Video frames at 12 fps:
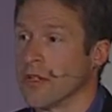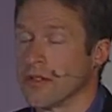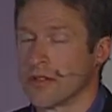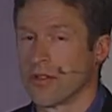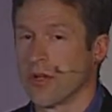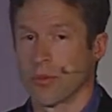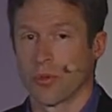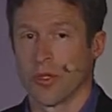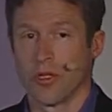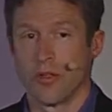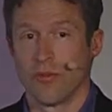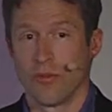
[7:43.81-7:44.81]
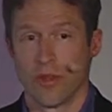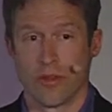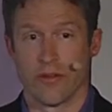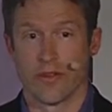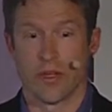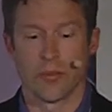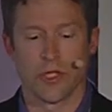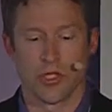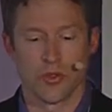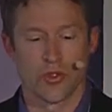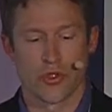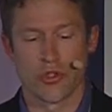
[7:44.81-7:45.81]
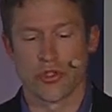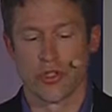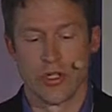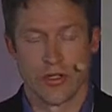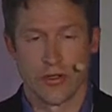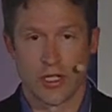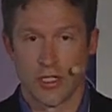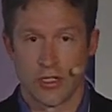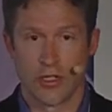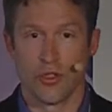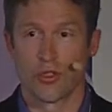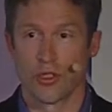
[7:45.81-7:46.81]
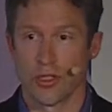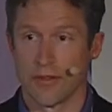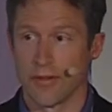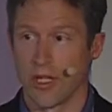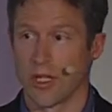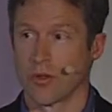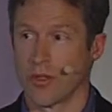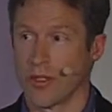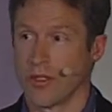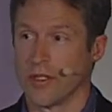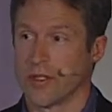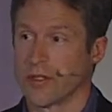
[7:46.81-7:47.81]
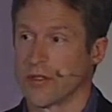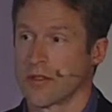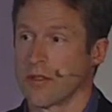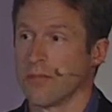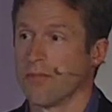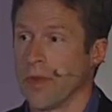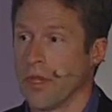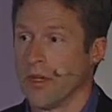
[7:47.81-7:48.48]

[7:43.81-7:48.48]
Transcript: So you end up with zombie users that continue to live on within the system